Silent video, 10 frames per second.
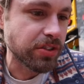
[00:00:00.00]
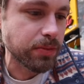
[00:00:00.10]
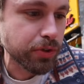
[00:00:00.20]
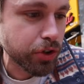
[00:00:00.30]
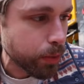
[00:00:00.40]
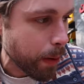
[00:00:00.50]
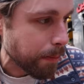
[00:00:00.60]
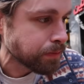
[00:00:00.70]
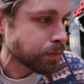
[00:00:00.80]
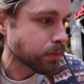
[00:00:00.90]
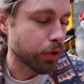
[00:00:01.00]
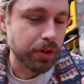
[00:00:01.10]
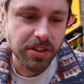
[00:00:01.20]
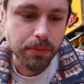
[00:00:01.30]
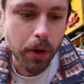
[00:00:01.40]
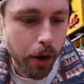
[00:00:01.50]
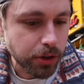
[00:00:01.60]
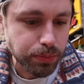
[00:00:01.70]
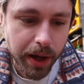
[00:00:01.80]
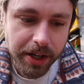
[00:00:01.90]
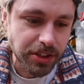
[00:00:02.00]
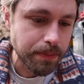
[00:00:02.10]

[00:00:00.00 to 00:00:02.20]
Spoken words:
some cumin, you'll get some allspice,